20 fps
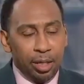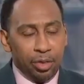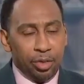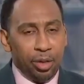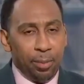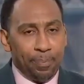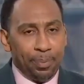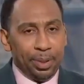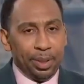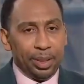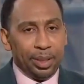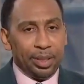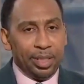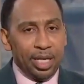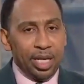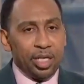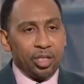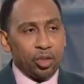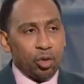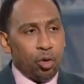The
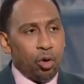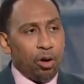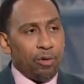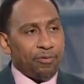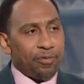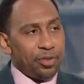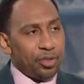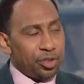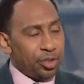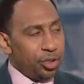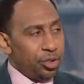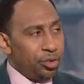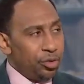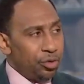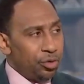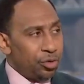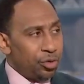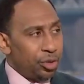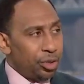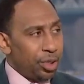police
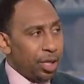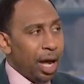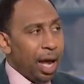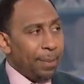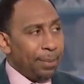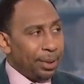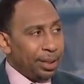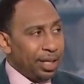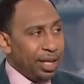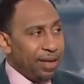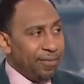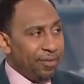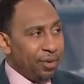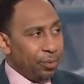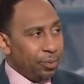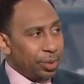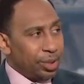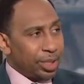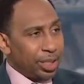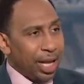officers, I believe
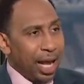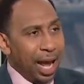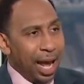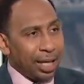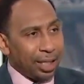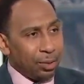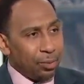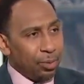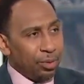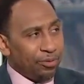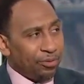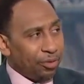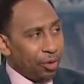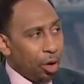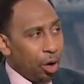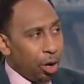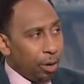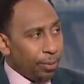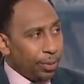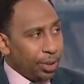it was in Hollywood,
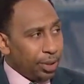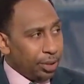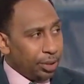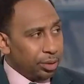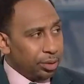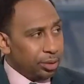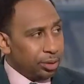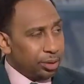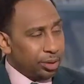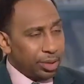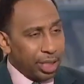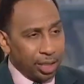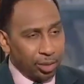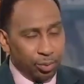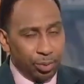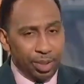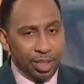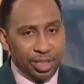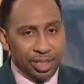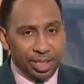Florida. Mm-hmm. That's
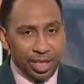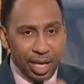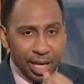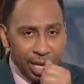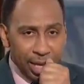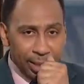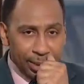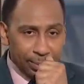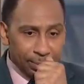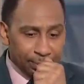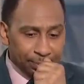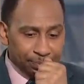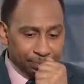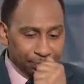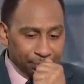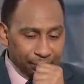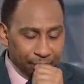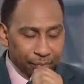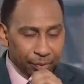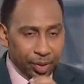what he said.
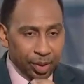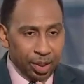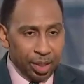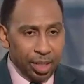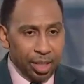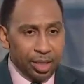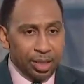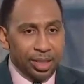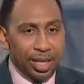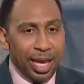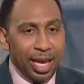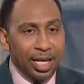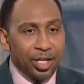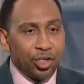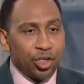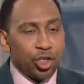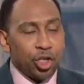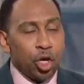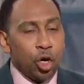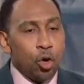They
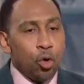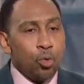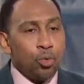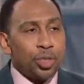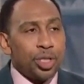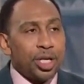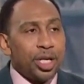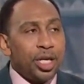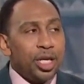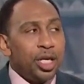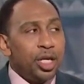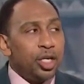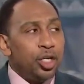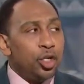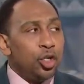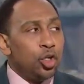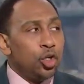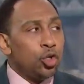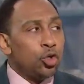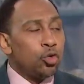showed
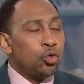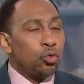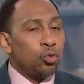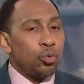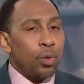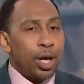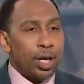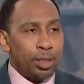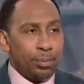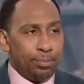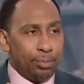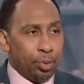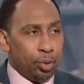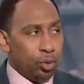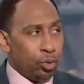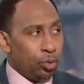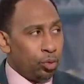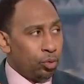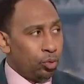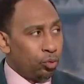
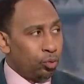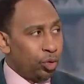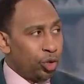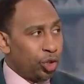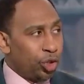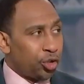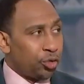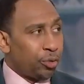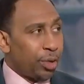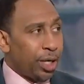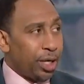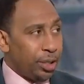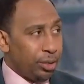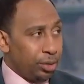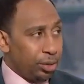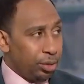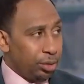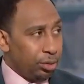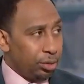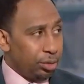incredible restraint.
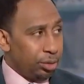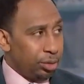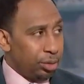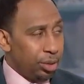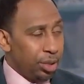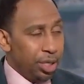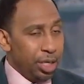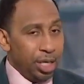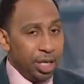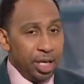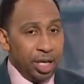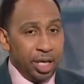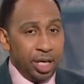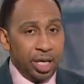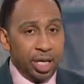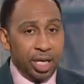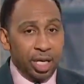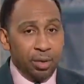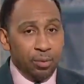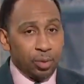
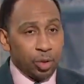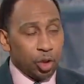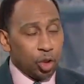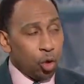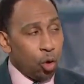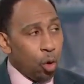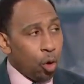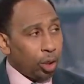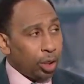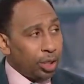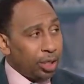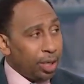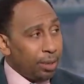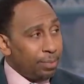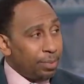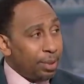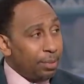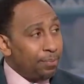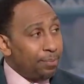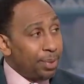He was calling
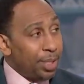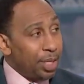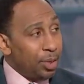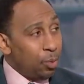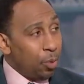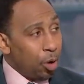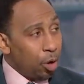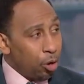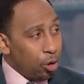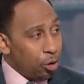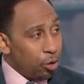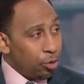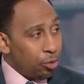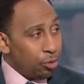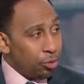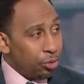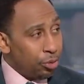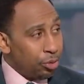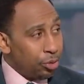them the B word.